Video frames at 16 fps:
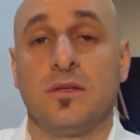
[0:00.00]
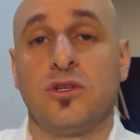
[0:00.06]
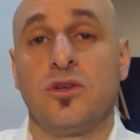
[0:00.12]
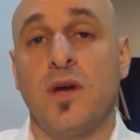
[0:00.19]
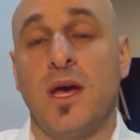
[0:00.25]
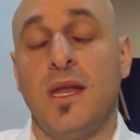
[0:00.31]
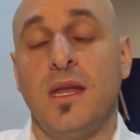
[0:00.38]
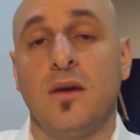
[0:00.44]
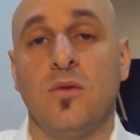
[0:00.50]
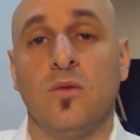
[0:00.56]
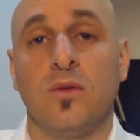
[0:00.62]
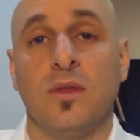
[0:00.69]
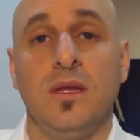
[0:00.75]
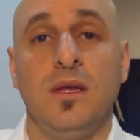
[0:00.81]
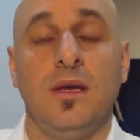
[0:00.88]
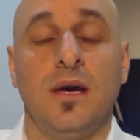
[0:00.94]
trading
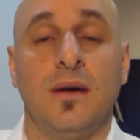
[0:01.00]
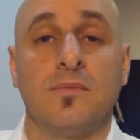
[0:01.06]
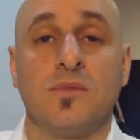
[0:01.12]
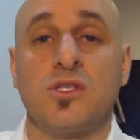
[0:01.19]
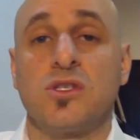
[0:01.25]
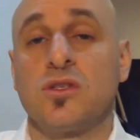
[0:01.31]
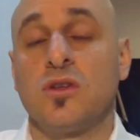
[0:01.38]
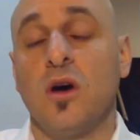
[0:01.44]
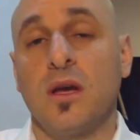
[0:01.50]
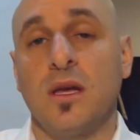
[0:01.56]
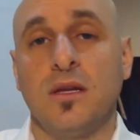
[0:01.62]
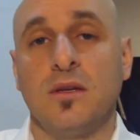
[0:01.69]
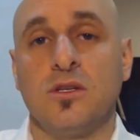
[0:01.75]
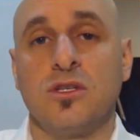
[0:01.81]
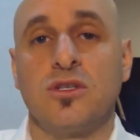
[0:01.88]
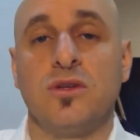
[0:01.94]
or the stock
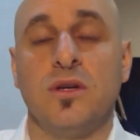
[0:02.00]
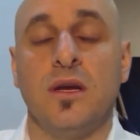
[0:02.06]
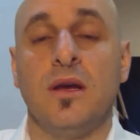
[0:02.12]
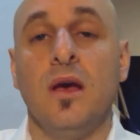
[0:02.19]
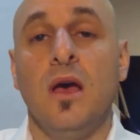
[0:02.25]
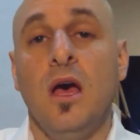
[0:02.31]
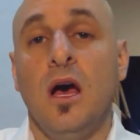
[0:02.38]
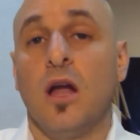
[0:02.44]
industry,